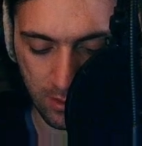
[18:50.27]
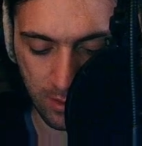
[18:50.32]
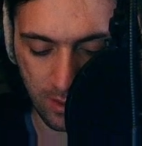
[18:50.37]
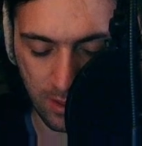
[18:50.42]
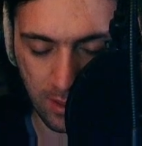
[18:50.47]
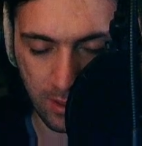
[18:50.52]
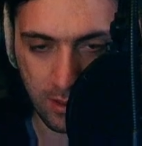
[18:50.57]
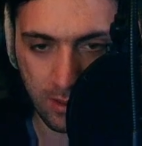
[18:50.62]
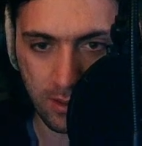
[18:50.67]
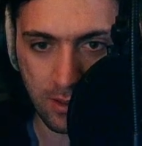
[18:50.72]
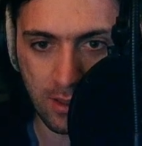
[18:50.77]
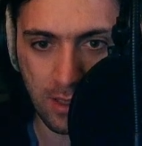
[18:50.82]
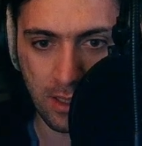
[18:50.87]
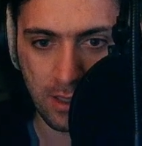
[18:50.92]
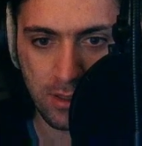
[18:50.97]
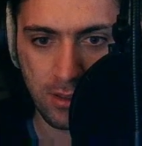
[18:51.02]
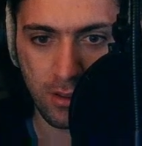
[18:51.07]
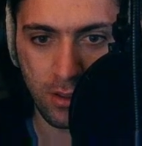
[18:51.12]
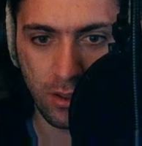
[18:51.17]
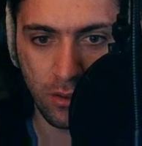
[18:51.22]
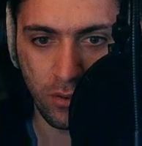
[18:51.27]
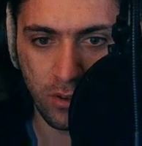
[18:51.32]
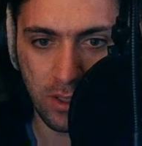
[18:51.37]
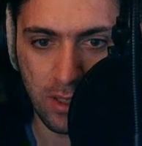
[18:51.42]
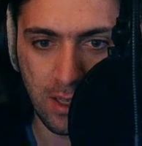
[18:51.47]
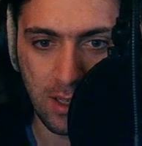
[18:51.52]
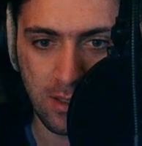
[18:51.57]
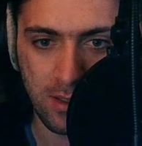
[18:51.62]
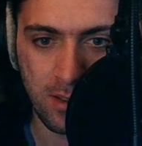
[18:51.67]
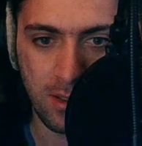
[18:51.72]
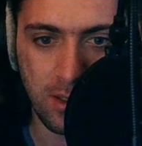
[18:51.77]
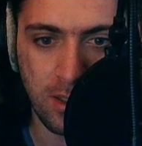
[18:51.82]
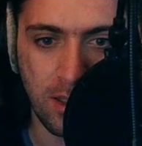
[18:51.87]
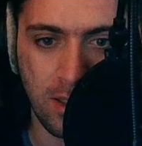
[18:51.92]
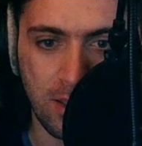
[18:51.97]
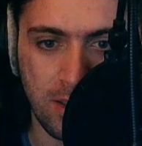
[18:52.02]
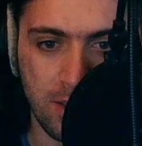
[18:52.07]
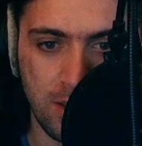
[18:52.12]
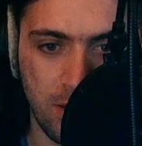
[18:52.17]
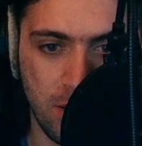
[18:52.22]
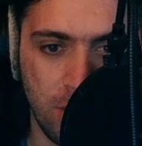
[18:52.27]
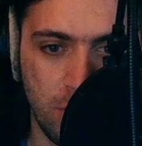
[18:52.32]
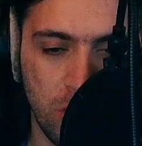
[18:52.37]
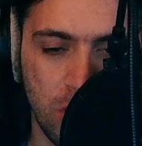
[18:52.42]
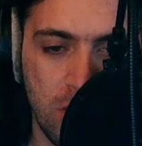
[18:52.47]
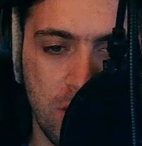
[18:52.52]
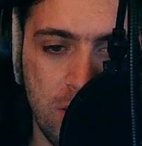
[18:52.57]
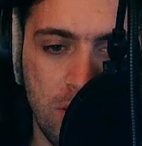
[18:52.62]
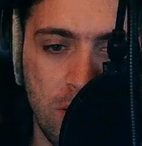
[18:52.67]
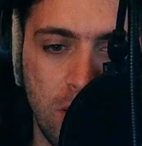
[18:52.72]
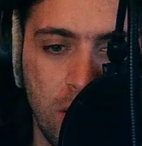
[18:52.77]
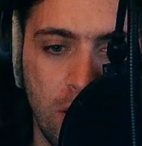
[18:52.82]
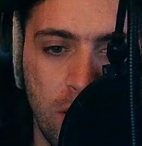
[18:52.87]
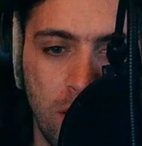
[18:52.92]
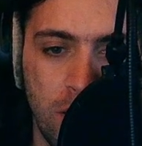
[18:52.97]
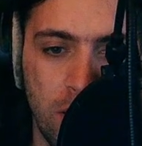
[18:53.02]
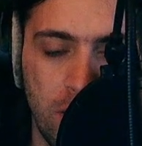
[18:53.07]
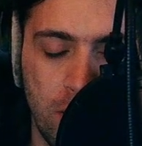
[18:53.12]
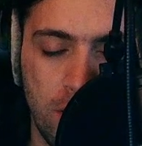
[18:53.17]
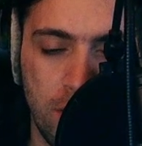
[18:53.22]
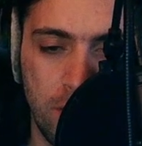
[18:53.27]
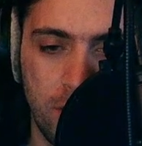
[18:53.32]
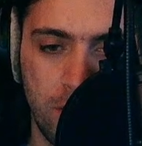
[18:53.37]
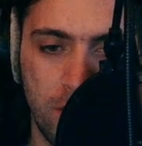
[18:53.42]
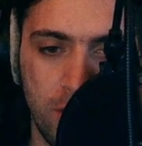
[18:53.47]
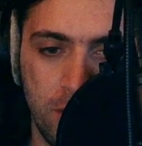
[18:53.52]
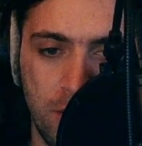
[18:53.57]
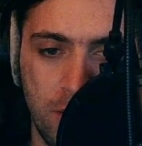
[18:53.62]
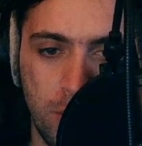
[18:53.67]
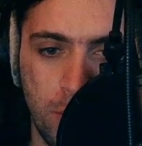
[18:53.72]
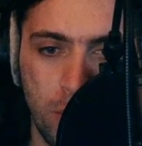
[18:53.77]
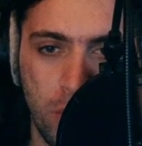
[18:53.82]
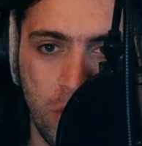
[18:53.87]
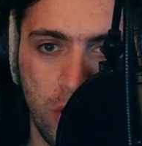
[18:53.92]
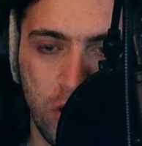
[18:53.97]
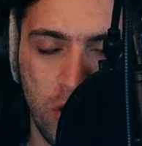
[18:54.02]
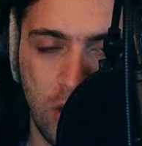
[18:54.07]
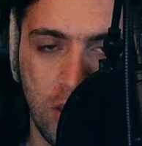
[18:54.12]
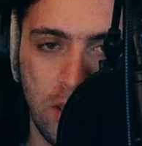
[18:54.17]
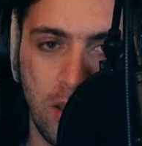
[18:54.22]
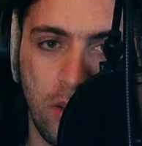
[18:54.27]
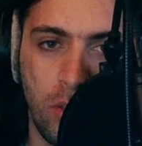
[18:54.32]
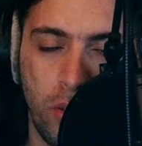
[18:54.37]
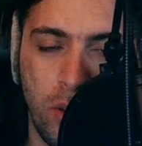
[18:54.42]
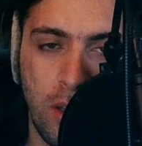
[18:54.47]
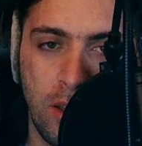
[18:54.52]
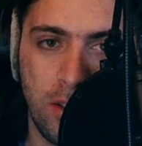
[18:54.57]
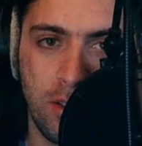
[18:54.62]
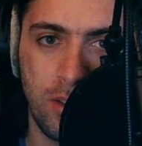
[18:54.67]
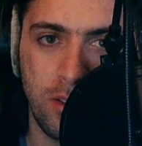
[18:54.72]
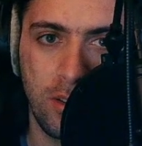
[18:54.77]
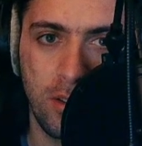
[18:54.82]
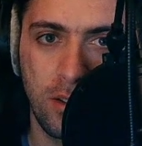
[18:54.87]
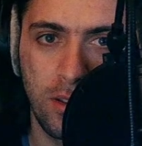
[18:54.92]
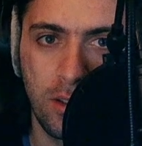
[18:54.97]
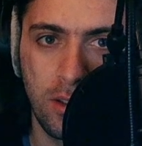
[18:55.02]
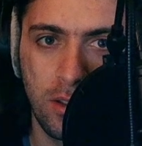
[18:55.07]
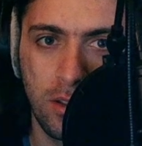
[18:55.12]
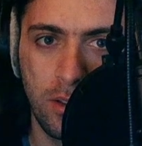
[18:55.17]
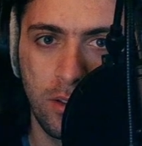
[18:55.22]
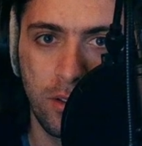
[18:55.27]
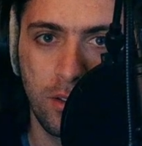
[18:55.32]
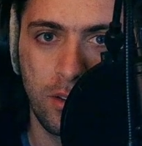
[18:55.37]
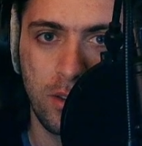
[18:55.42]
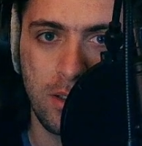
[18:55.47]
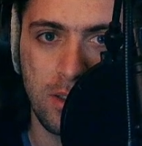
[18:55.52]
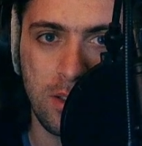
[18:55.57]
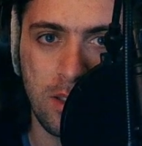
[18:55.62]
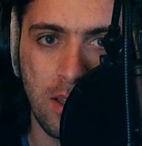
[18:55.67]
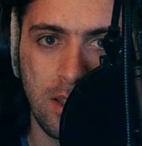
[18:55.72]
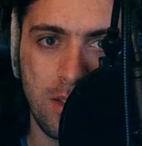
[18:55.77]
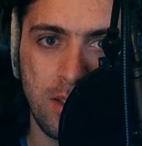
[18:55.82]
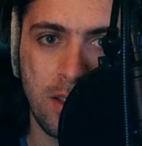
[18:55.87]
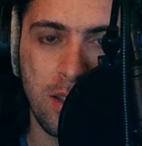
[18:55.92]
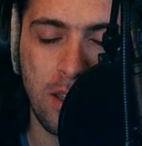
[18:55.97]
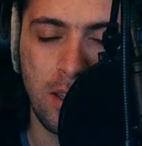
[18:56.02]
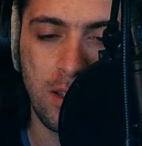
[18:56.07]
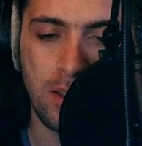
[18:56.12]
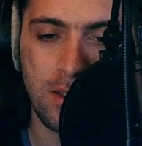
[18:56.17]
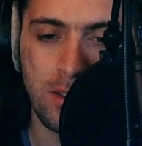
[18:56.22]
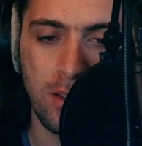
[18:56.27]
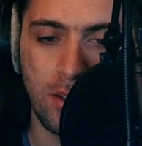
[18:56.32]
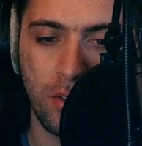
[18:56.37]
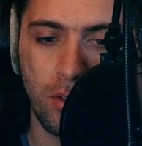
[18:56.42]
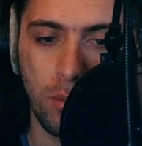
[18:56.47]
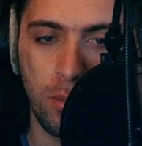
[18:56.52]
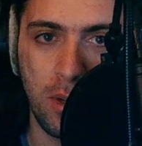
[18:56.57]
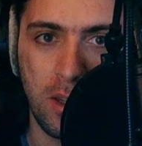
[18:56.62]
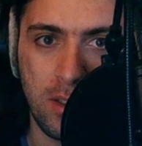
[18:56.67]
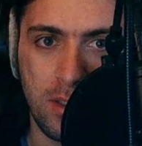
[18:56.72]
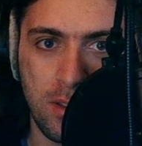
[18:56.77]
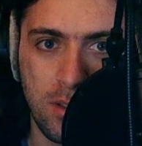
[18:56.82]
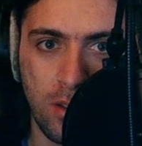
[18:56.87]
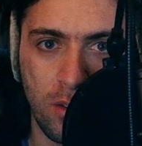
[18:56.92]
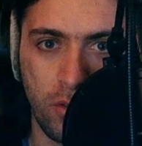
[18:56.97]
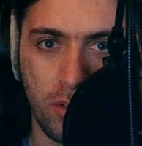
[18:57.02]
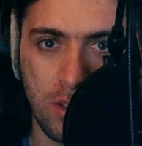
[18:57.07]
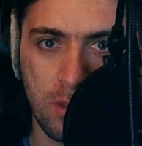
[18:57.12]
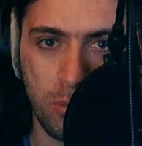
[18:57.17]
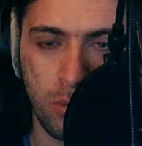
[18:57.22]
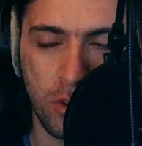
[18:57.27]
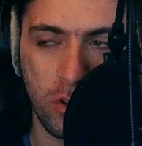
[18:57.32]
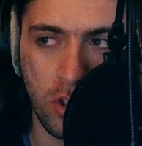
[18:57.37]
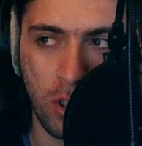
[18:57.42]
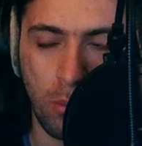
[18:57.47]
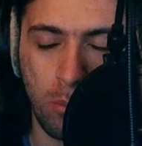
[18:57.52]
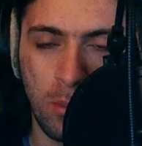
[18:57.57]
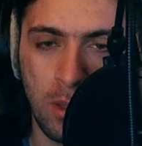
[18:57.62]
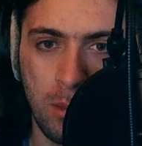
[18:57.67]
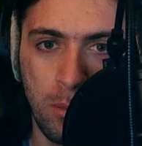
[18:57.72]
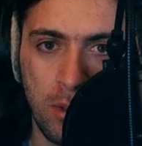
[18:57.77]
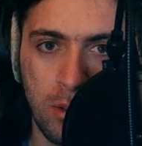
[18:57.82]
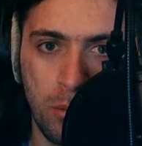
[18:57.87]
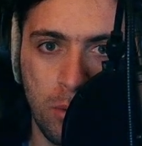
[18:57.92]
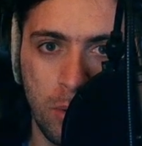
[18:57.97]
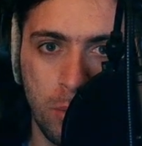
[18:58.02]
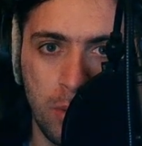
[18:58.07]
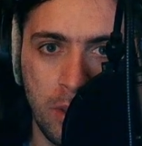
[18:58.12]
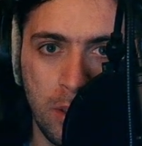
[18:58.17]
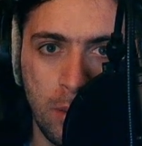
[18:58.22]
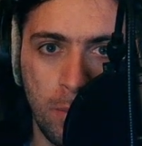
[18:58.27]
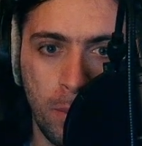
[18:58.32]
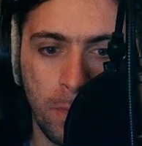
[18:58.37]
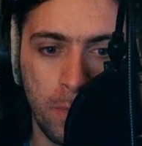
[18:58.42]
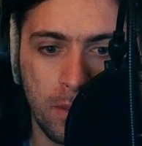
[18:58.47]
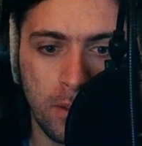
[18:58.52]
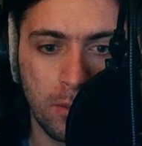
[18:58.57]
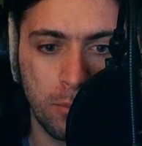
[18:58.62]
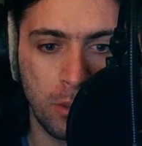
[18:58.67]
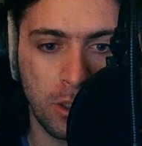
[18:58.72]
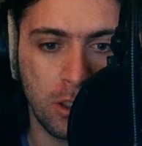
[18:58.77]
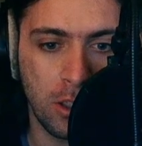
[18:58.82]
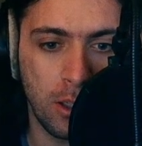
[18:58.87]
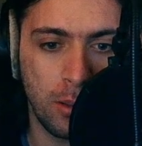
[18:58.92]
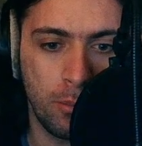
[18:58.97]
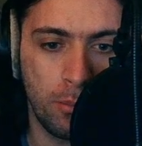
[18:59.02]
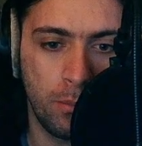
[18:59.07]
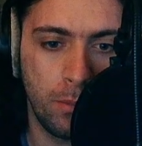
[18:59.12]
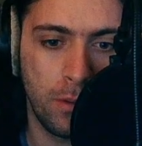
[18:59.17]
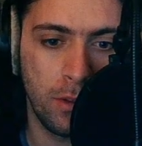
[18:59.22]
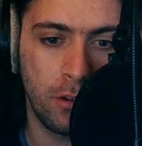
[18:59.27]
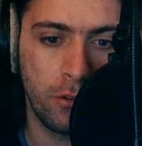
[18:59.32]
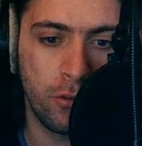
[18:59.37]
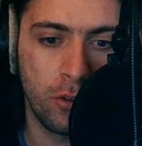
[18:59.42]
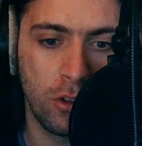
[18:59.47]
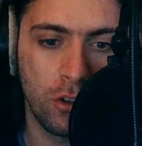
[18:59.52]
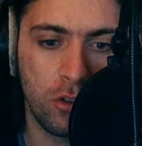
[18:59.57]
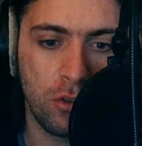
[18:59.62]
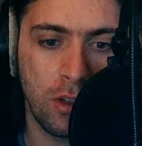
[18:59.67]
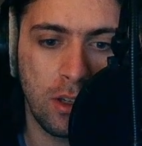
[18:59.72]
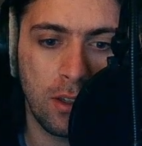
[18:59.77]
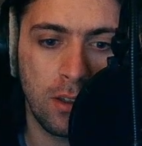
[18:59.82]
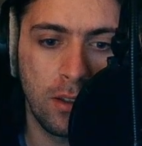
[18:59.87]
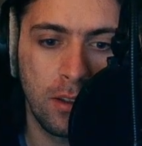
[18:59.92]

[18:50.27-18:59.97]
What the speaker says: like sort of a nasty kick, so I would just call the project like that. This nasty kick is now the basis of this project. Maybe it will become a full track.